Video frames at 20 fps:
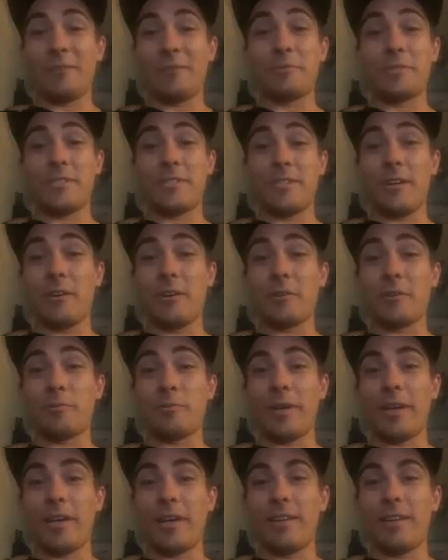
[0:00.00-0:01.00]
I'm stoked,
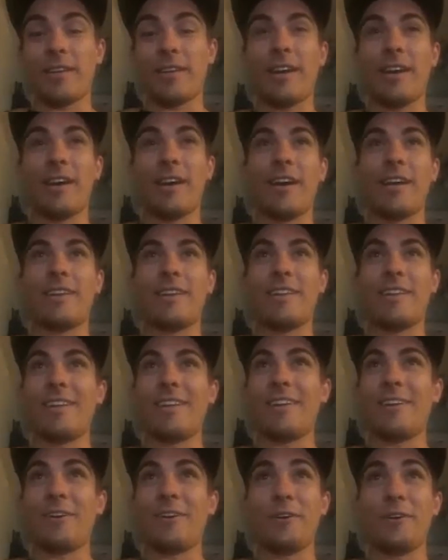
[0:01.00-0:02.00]
man. Yeah,
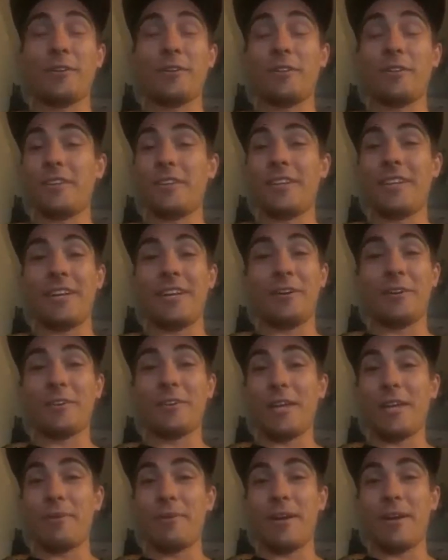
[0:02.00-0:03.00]
it all
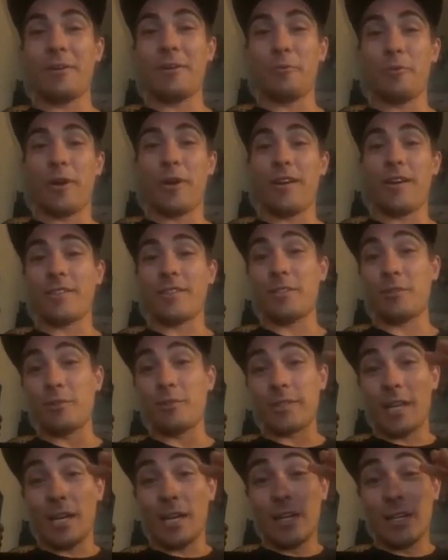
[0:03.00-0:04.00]
came down to the wire too,
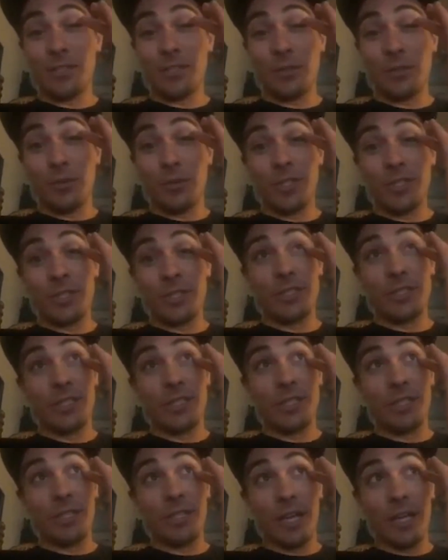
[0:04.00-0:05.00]
because
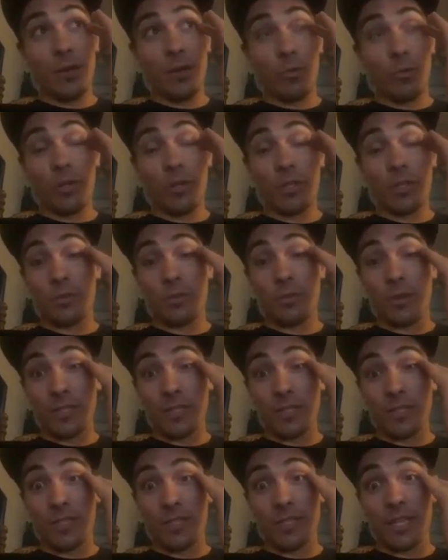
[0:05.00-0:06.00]
I had a works
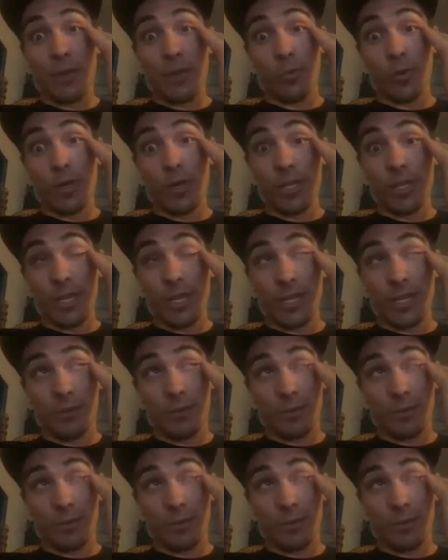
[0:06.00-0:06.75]
race the same weekend.